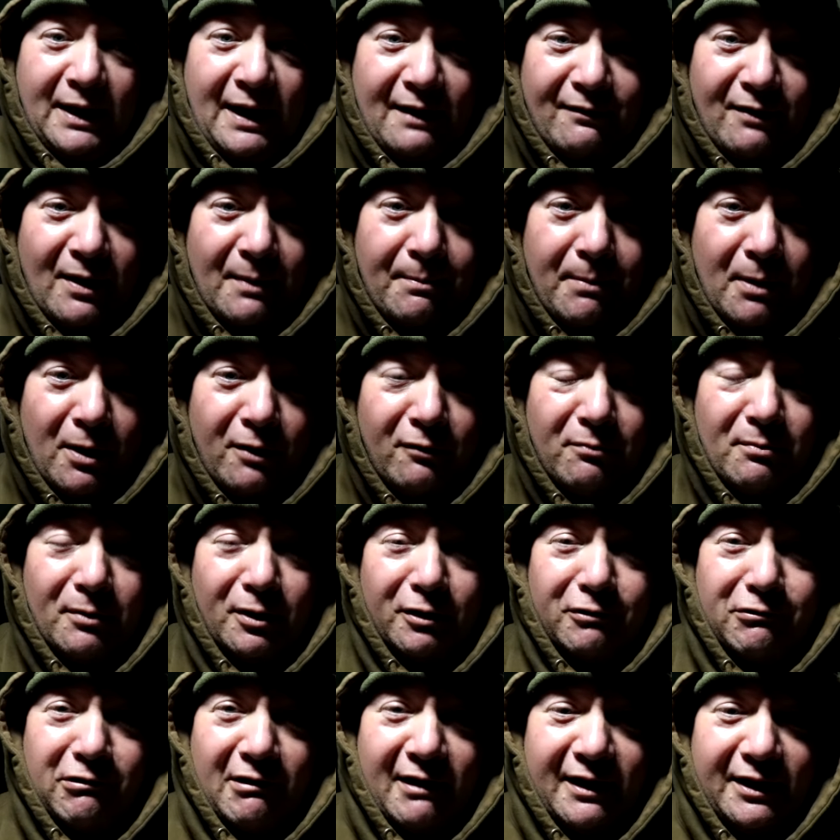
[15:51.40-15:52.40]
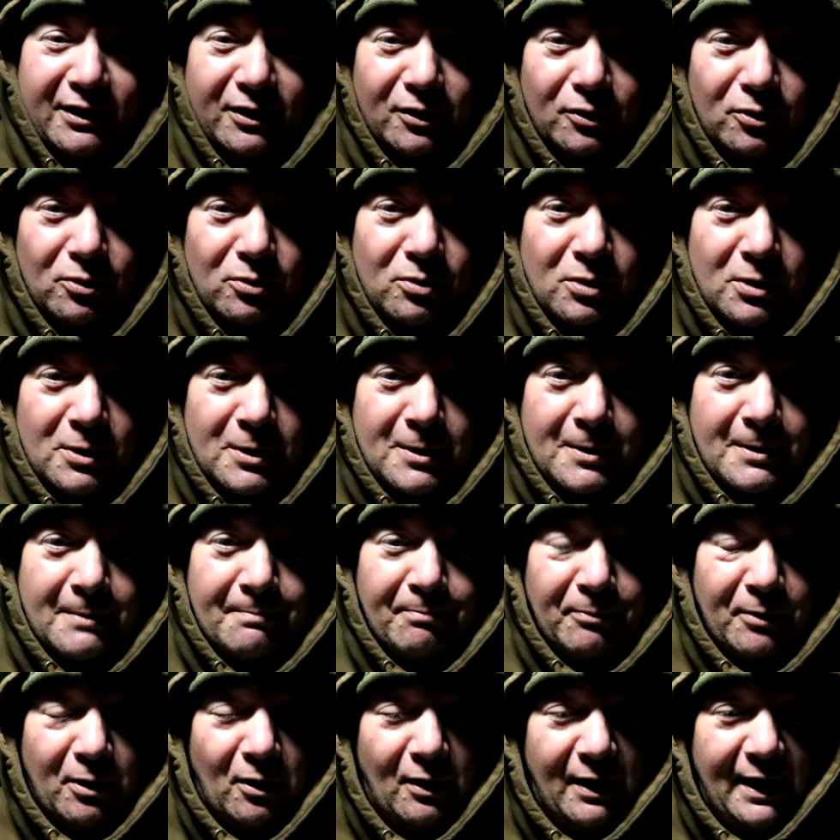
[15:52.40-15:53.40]
have up over my cradle.
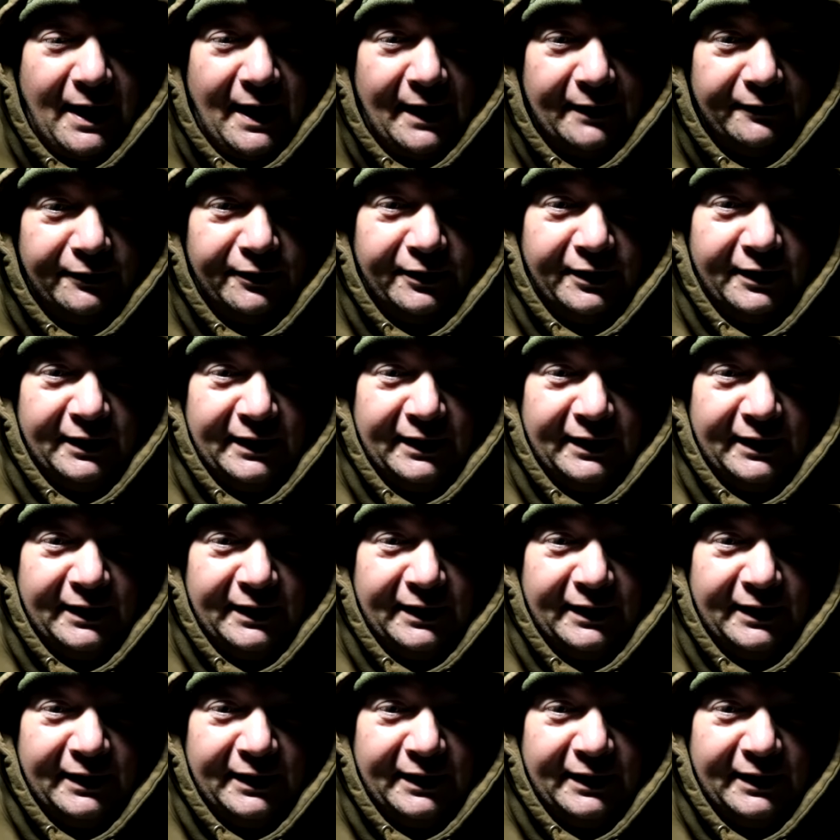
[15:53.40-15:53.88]
I have